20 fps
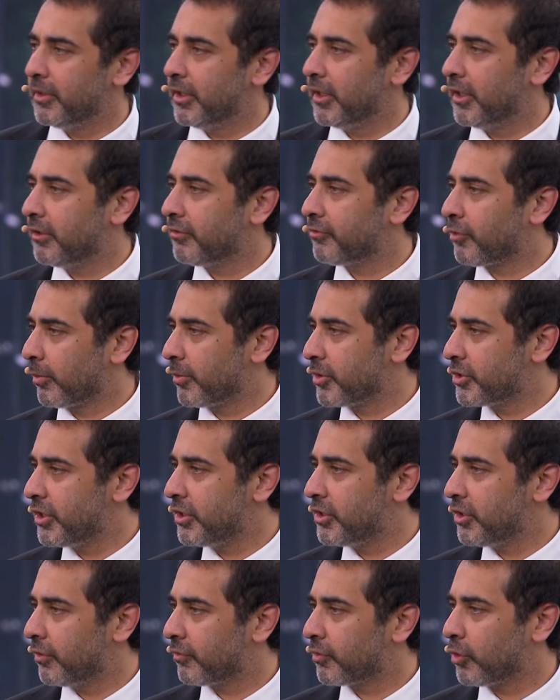the former
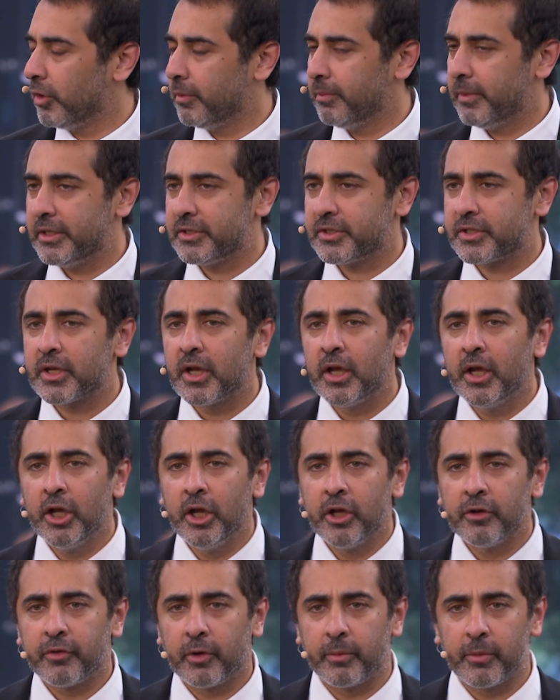CTO of Coinbase,
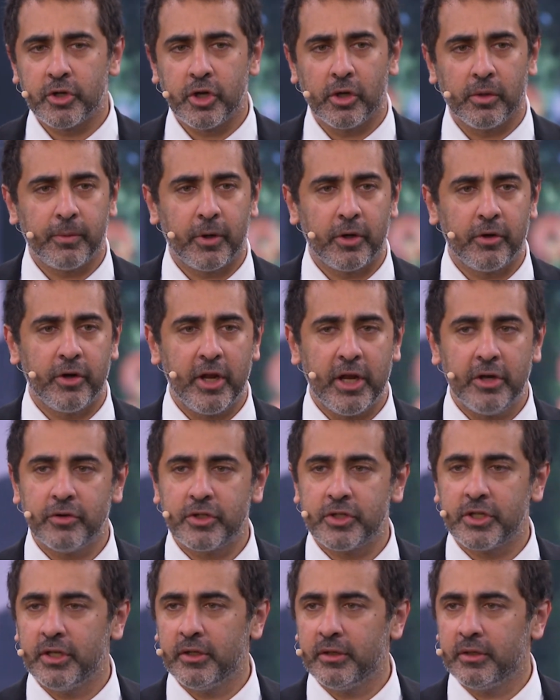former general partner at
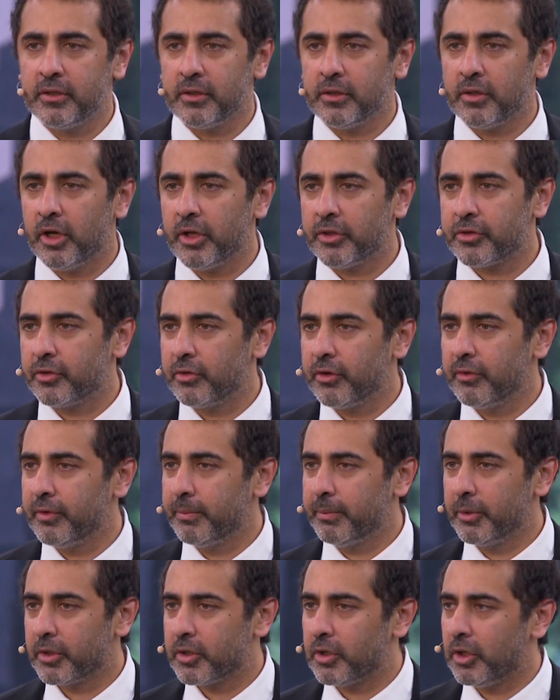Andreessen, author of a
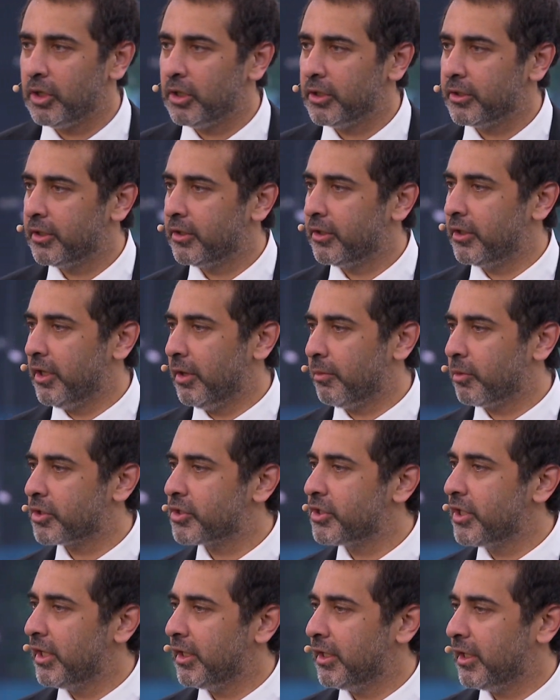book called The Network
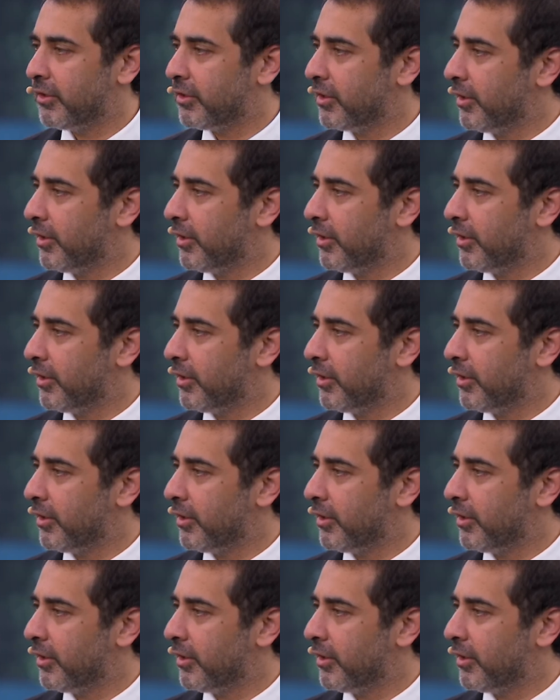State at